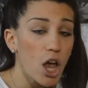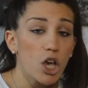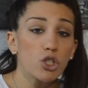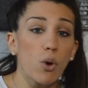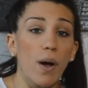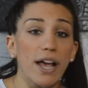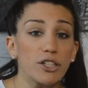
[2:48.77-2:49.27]

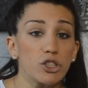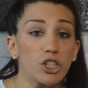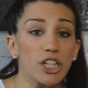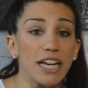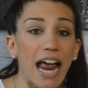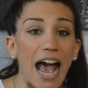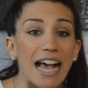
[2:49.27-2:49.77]
So
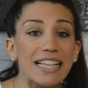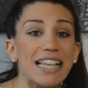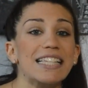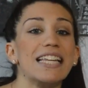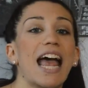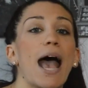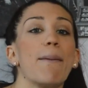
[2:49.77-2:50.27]
estrogen acts
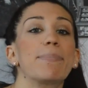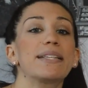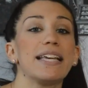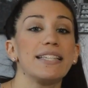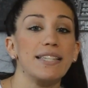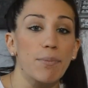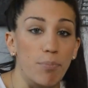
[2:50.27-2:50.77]
as an
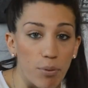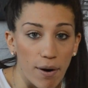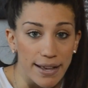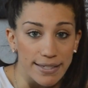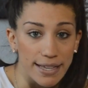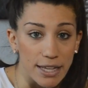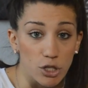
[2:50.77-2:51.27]
appetite
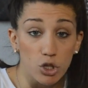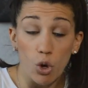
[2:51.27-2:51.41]
suppressant.